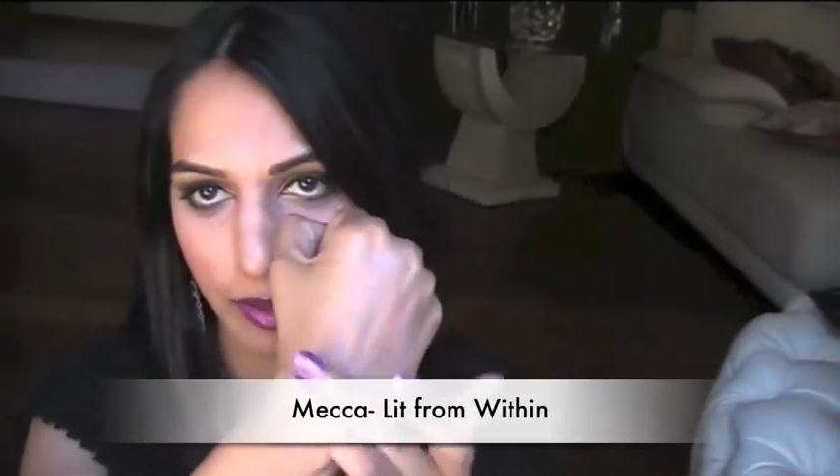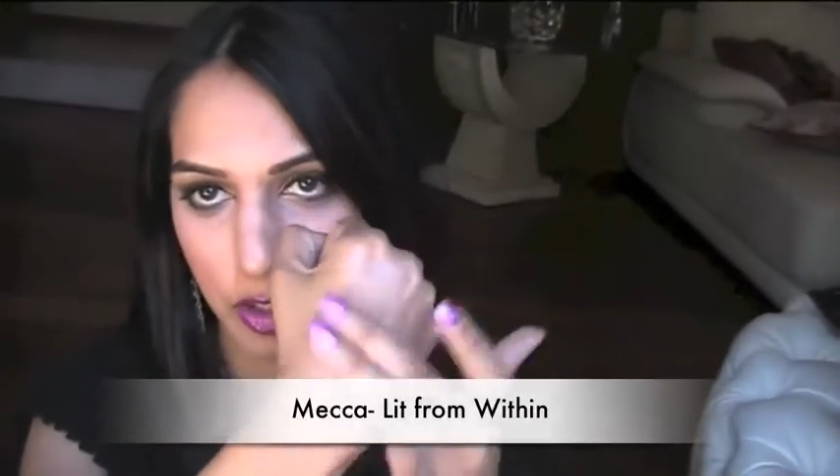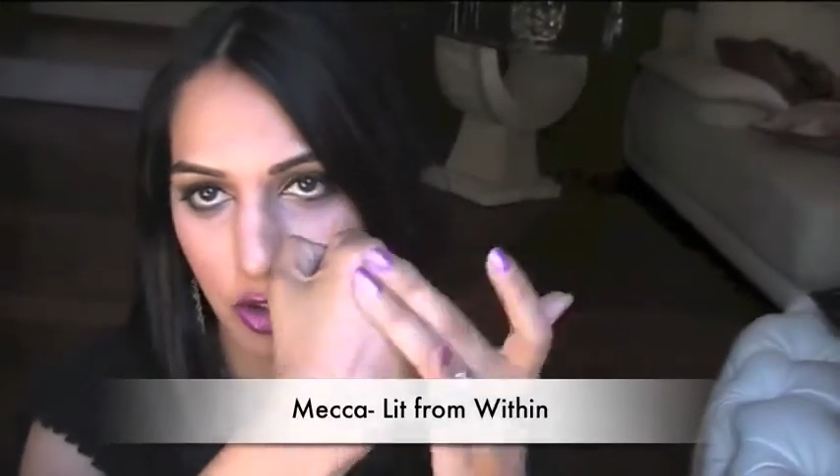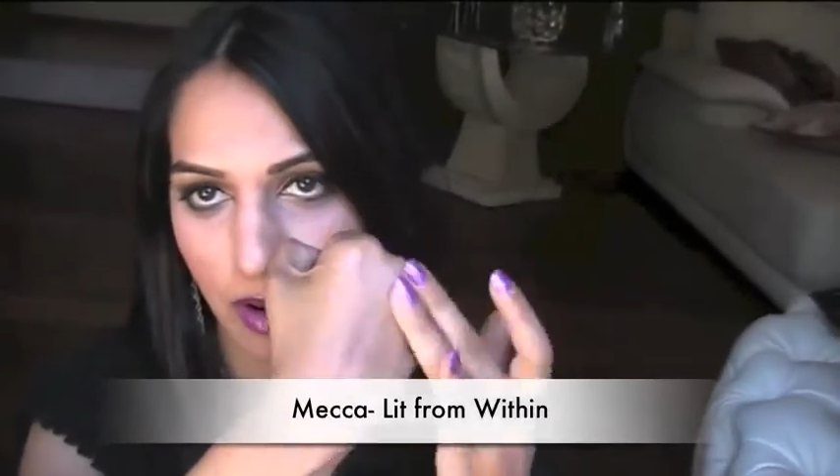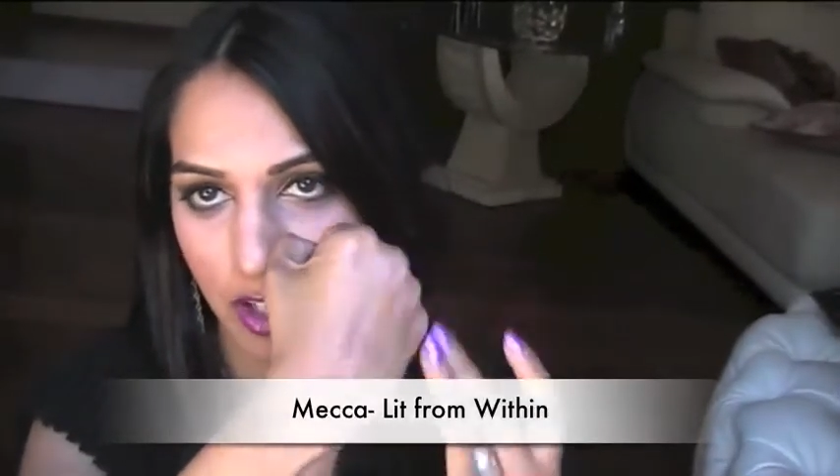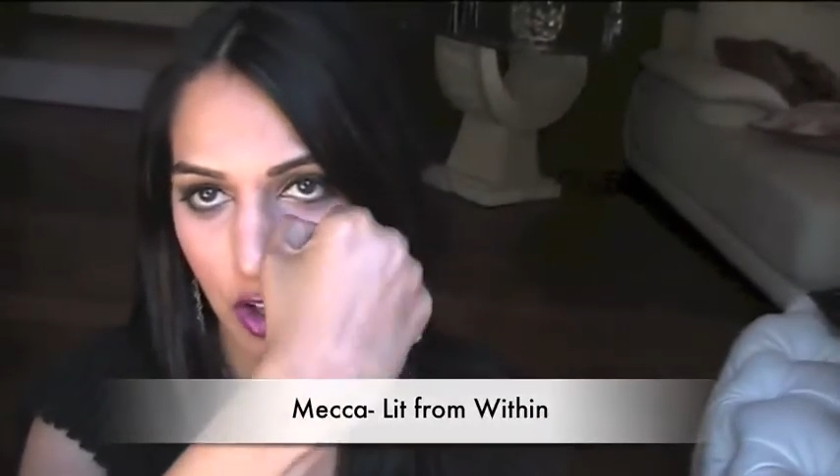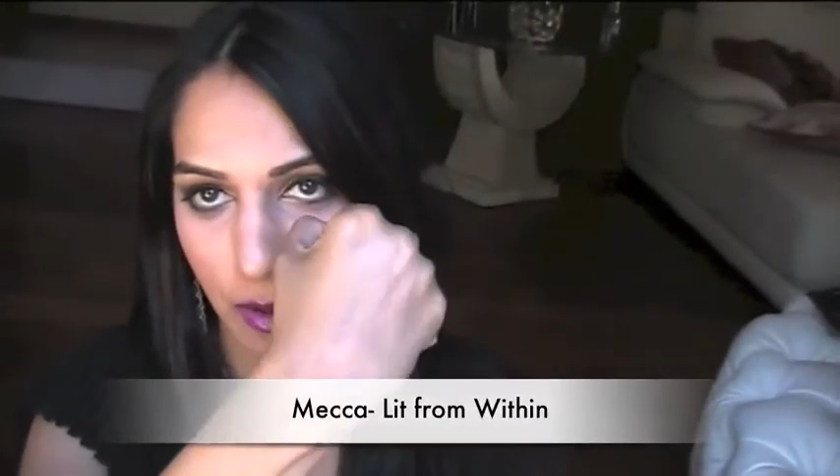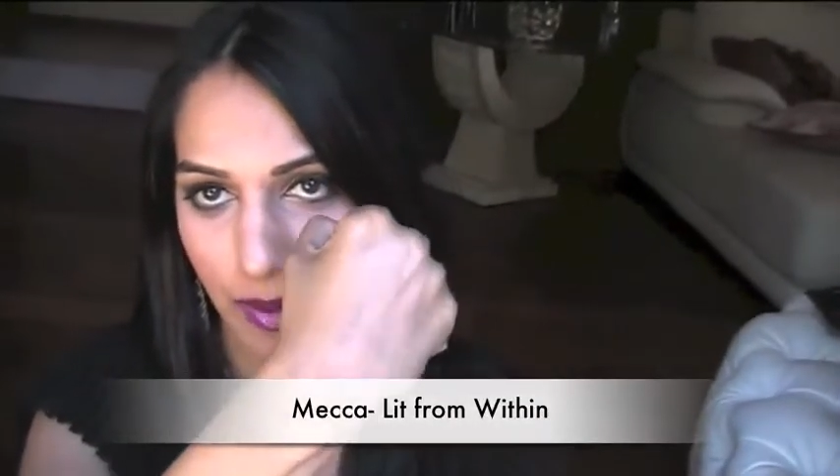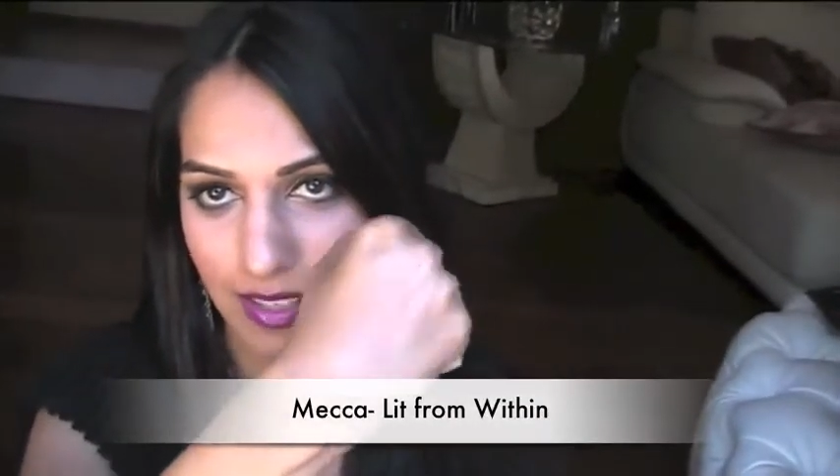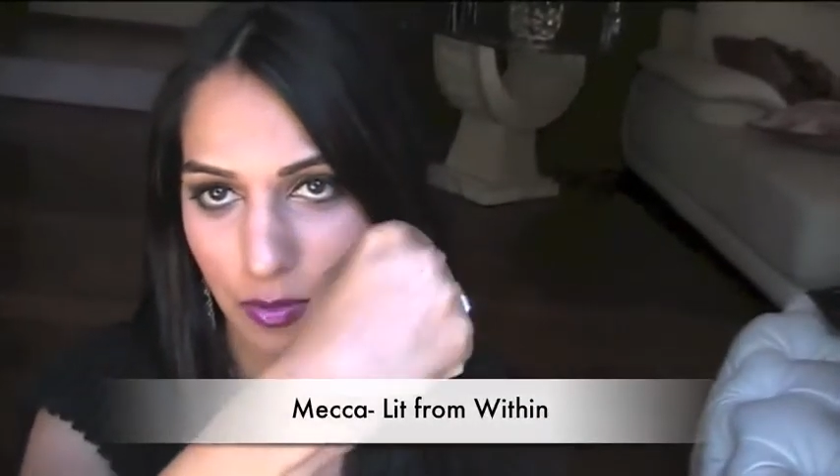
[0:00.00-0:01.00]
bit too much on,
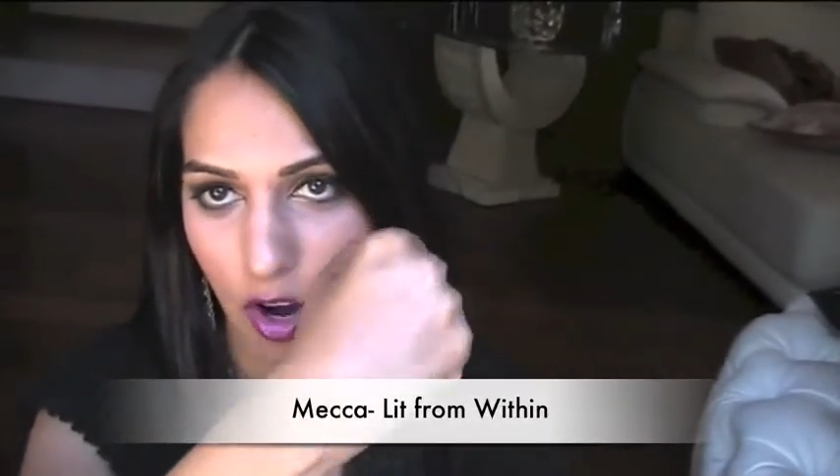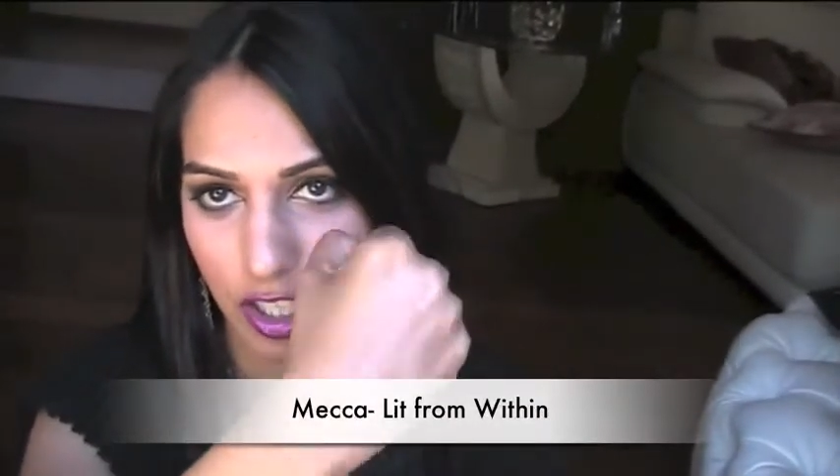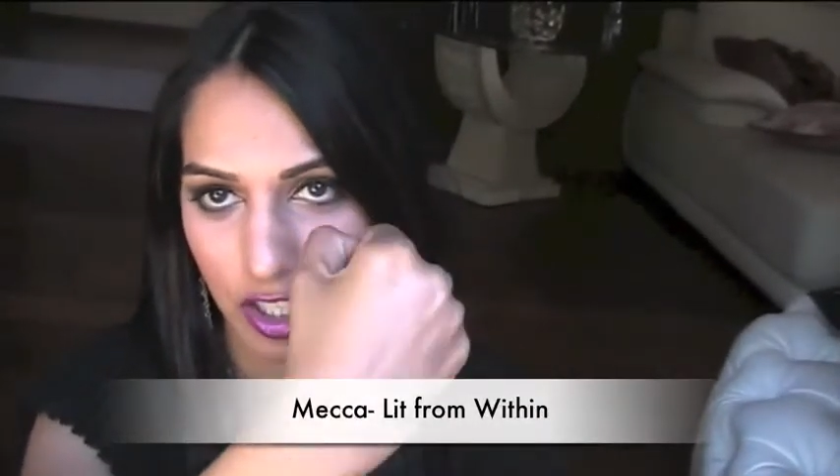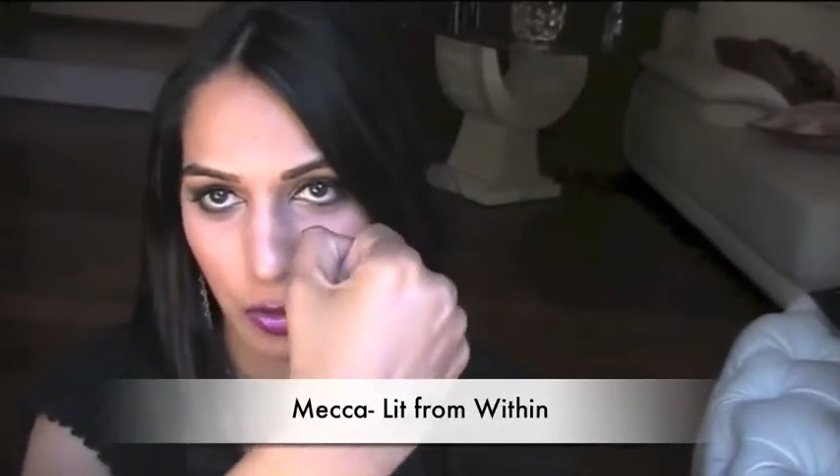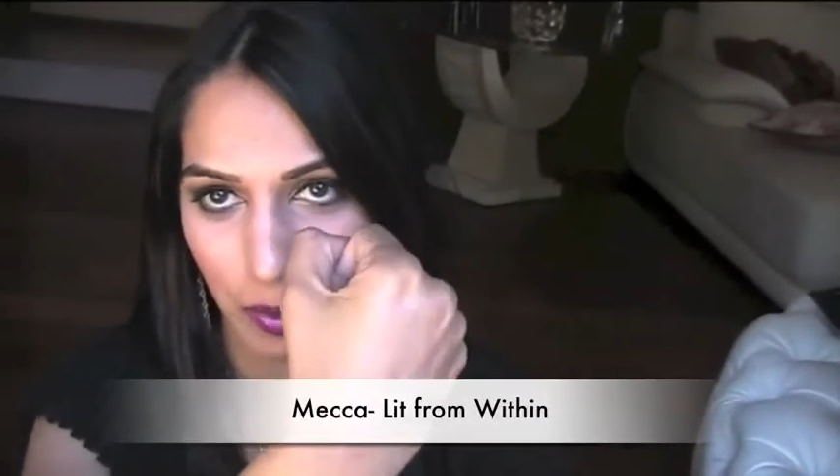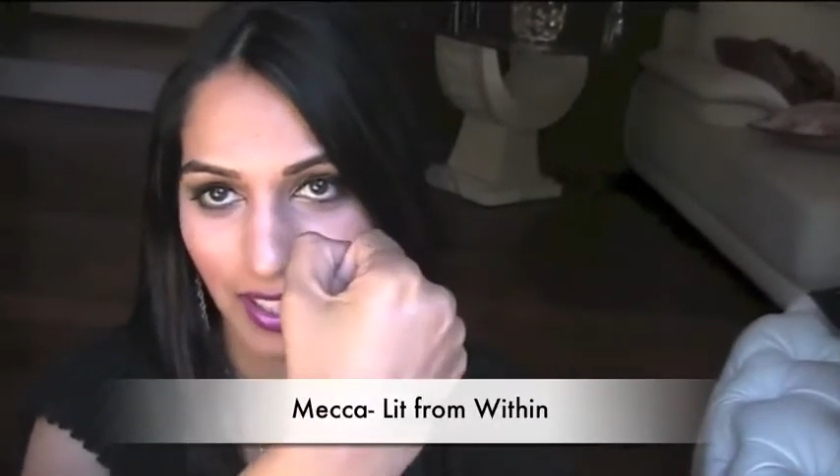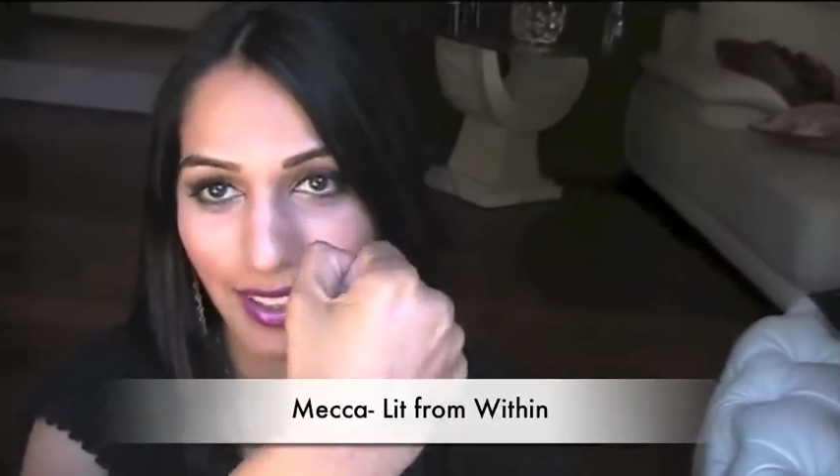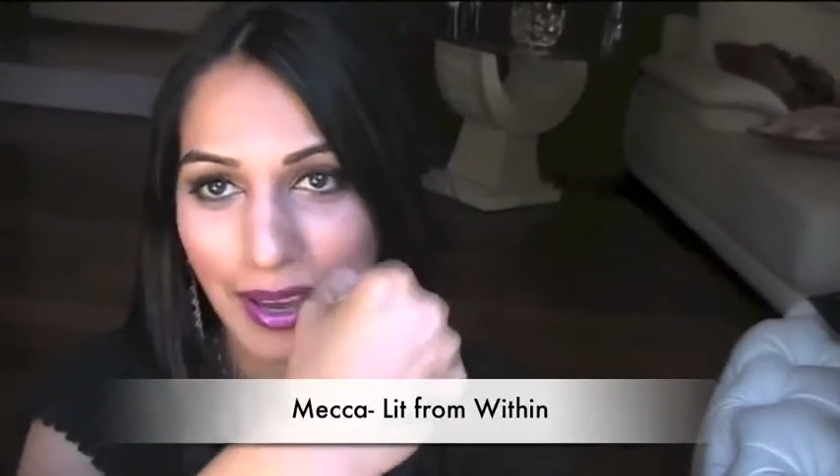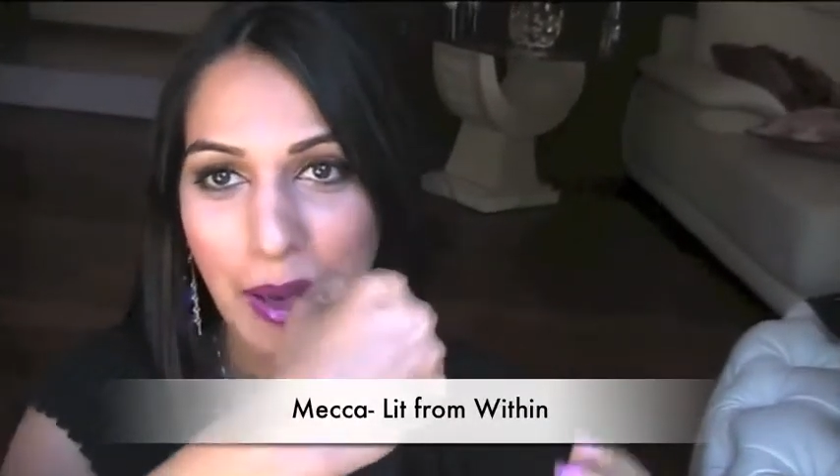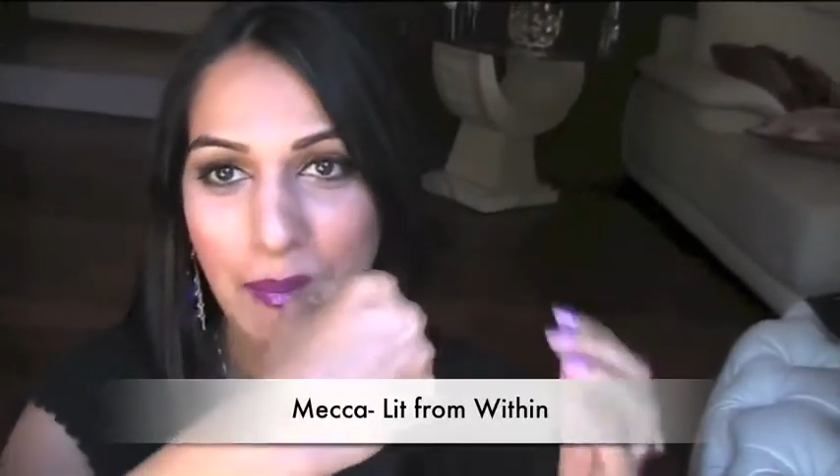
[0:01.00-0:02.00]
but that's quite dewy.